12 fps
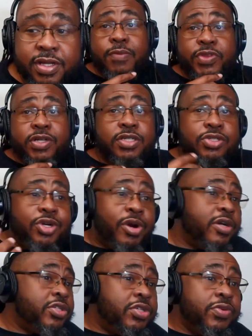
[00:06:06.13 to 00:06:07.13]
There's a
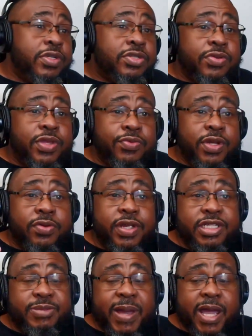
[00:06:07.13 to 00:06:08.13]
charge to it so that we don't
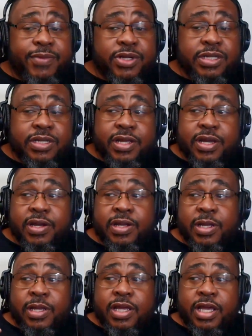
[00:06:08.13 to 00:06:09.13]
get spammers in there.
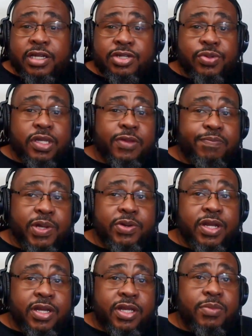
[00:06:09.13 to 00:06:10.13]
And it's really
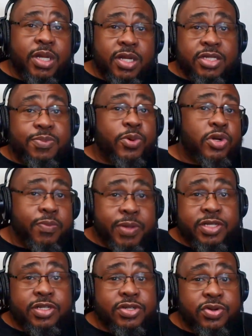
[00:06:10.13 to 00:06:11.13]
building a community of supportive
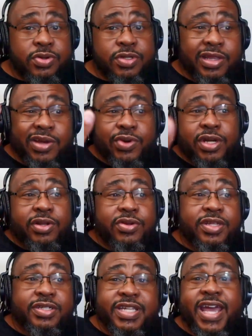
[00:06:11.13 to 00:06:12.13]
business owners that want to learn
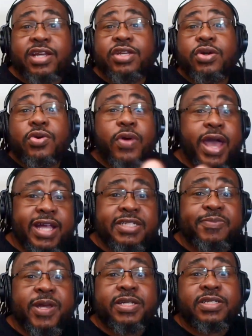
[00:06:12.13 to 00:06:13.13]
the technical
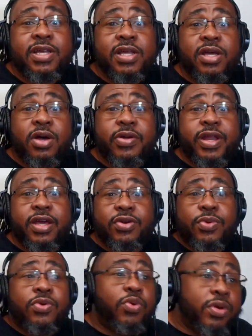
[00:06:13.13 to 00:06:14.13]
aspects on how to
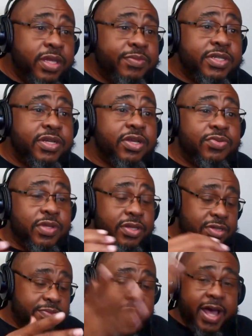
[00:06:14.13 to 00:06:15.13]
record themselves with
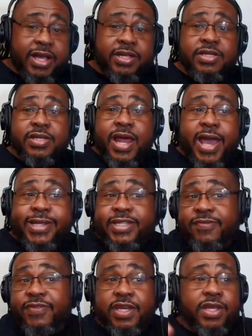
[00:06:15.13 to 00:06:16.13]
its mics, lights,
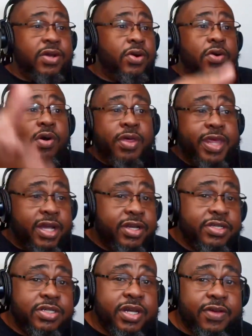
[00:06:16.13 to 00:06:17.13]
video, all that
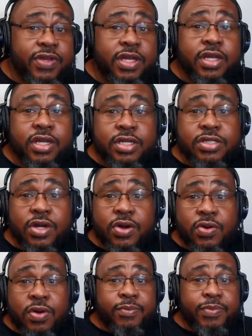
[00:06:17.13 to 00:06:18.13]
good stuff.
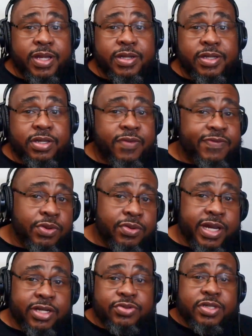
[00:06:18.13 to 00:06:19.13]
So, but if you're
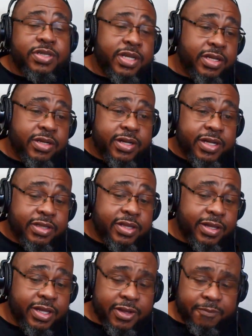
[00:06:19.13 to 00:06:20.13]
interested, click the
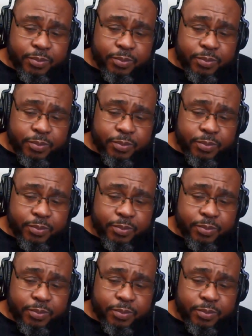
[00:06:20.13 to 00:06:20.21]
link.